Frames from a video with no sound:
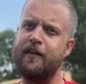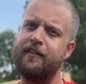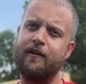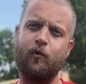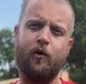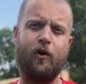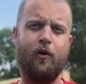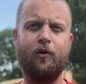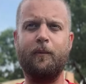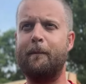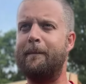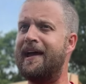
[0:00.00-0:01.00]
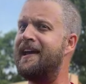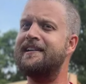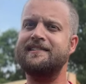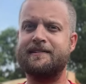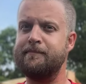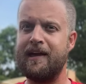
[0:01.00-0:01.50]
that will hold
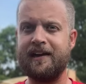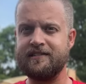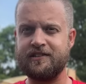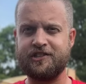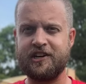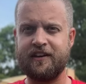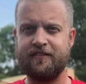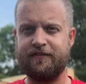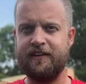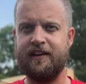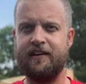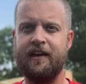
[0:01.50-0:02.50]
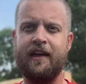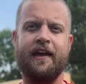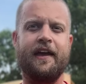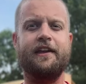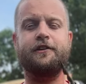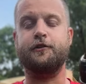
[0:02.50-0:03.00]
bags and bags of chicken feed
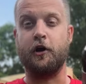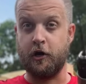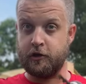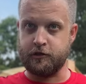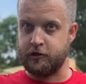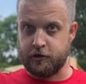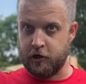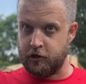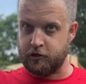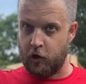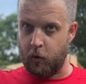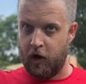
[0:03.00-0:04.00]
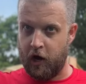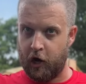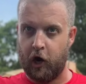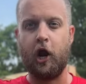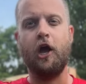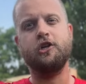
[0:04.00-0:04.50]
and tons and tons of
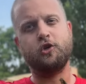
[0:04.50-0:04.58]
water.